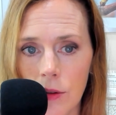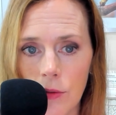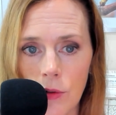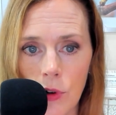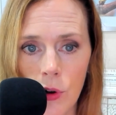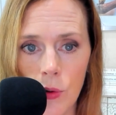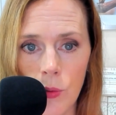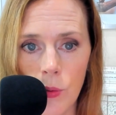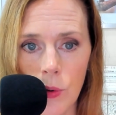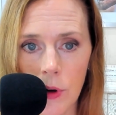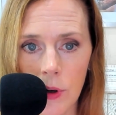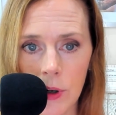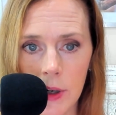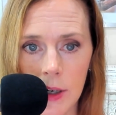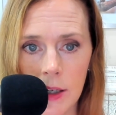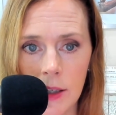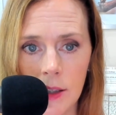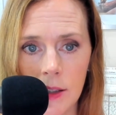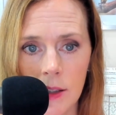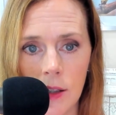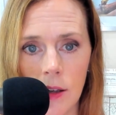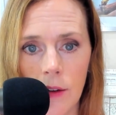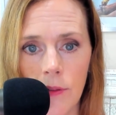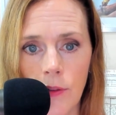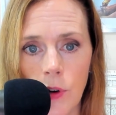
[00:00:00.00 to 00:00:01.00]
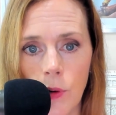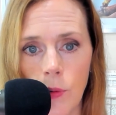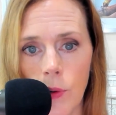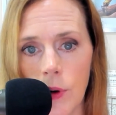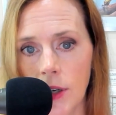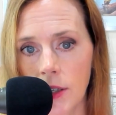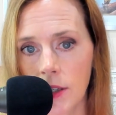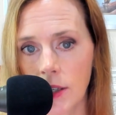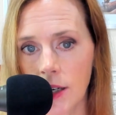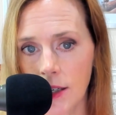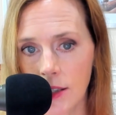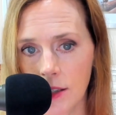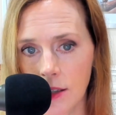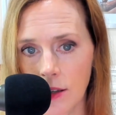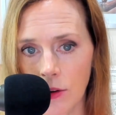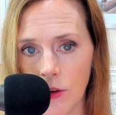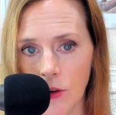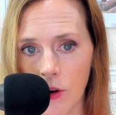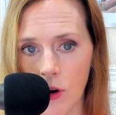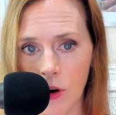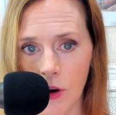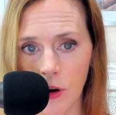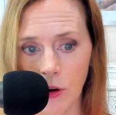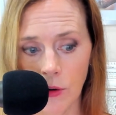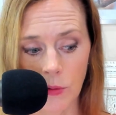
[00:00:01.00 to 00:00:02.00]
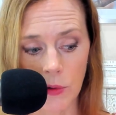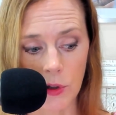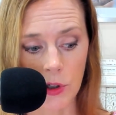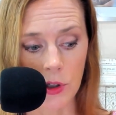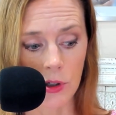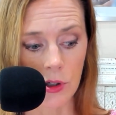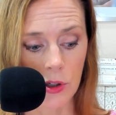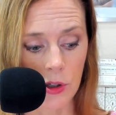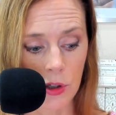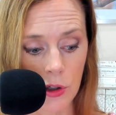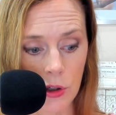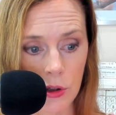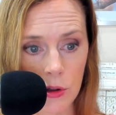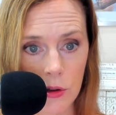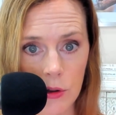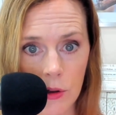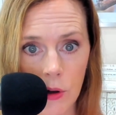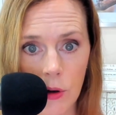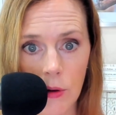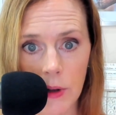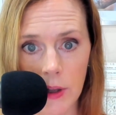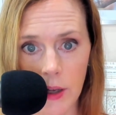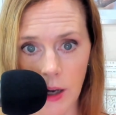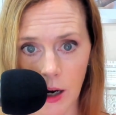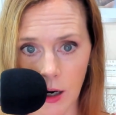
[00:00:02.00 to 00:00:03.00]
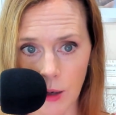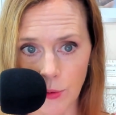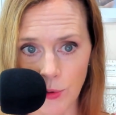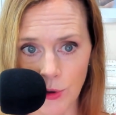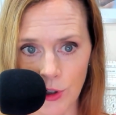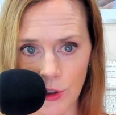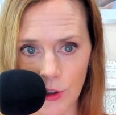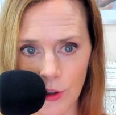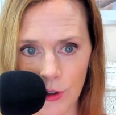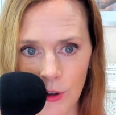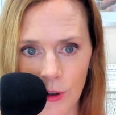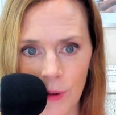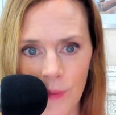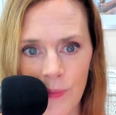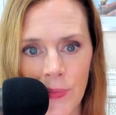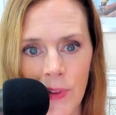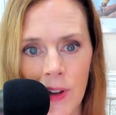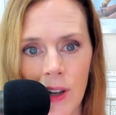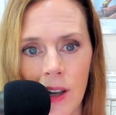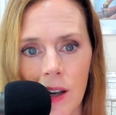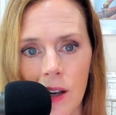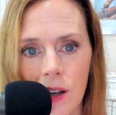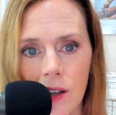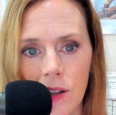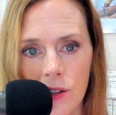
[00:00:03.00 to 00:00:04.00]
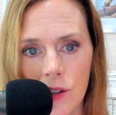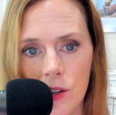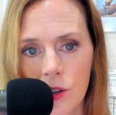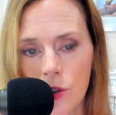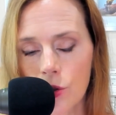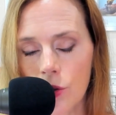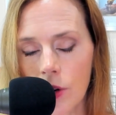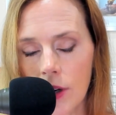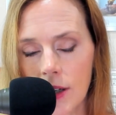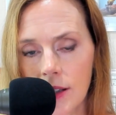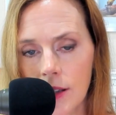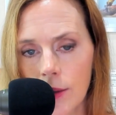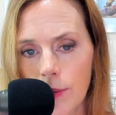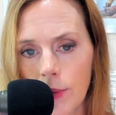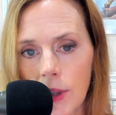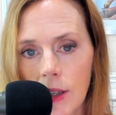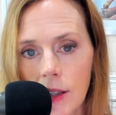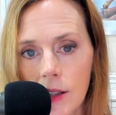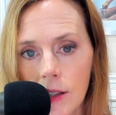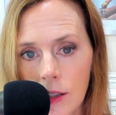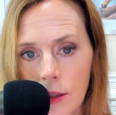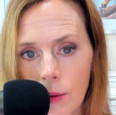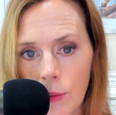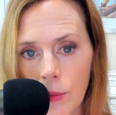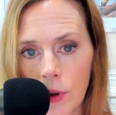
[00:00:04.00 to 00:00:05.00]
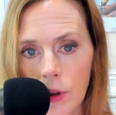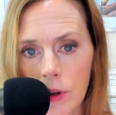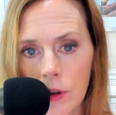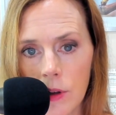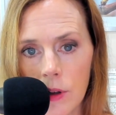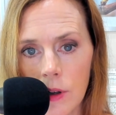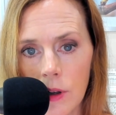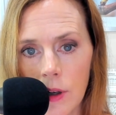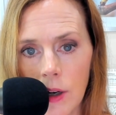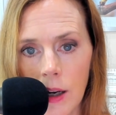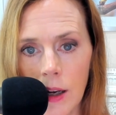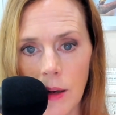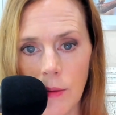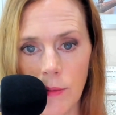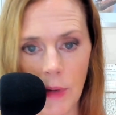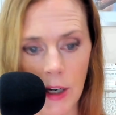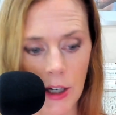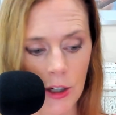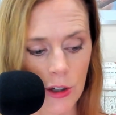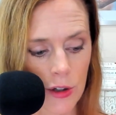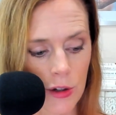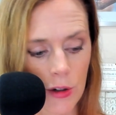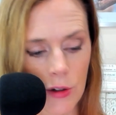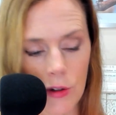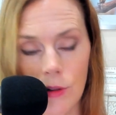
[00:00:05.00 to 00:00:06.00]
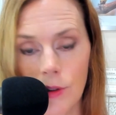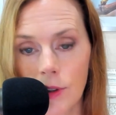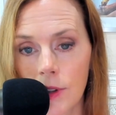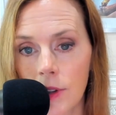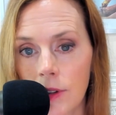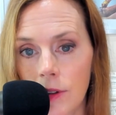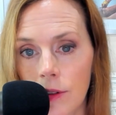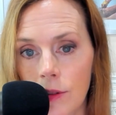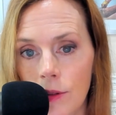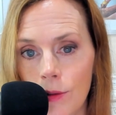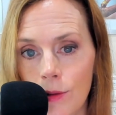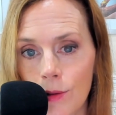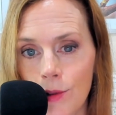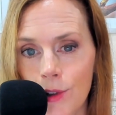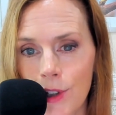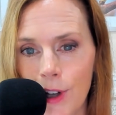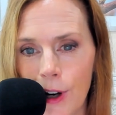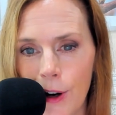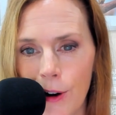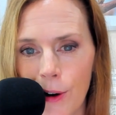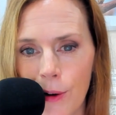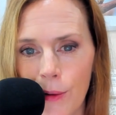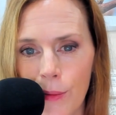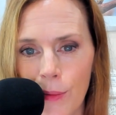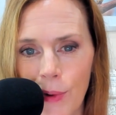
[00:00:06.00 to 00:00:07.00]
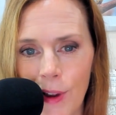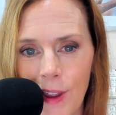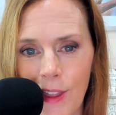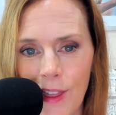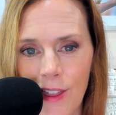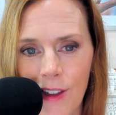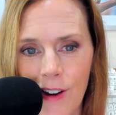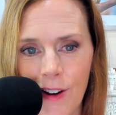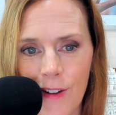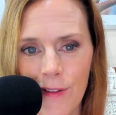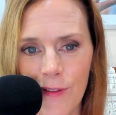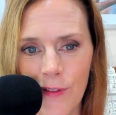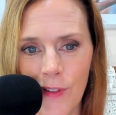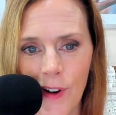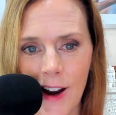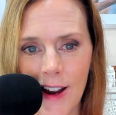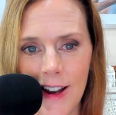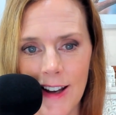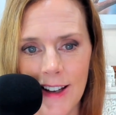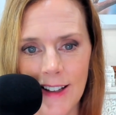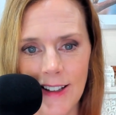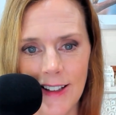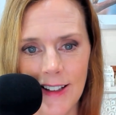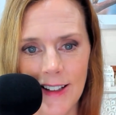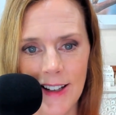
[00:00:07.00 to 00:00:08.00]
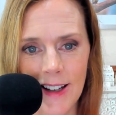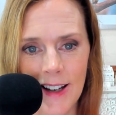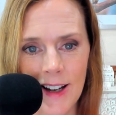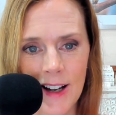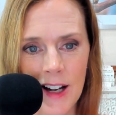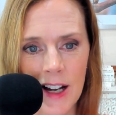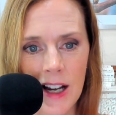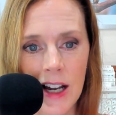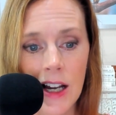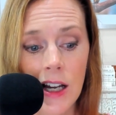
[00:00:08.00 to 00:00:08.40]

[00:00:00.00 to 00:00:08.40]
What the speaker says: So no worries if you want to taste along, which is totally optional. Just try something similar and make sure to share it with a friend.